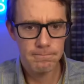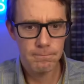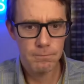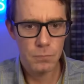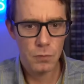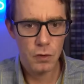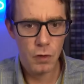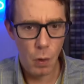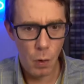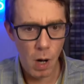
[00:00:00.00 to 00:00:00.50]

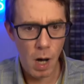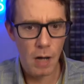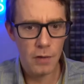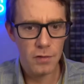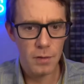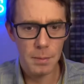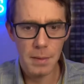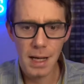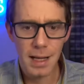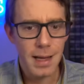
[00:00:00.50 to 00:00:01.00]
so
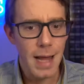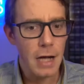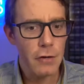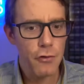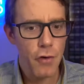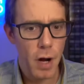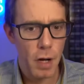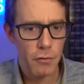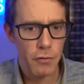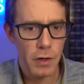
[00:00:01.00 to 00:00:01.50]
awesome.
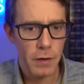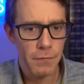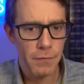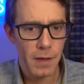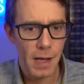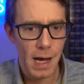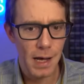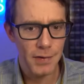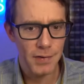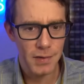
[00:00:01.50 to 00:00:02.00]
Electron drift
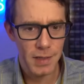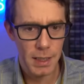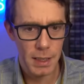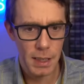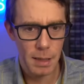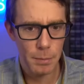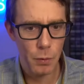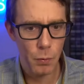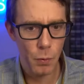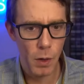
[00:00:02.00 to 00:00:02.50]
velocity,
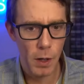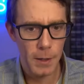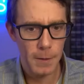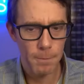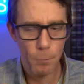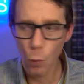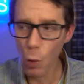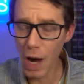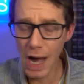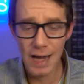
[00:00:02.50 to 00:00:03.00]
number one.
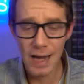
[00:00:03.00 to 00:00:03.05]
Why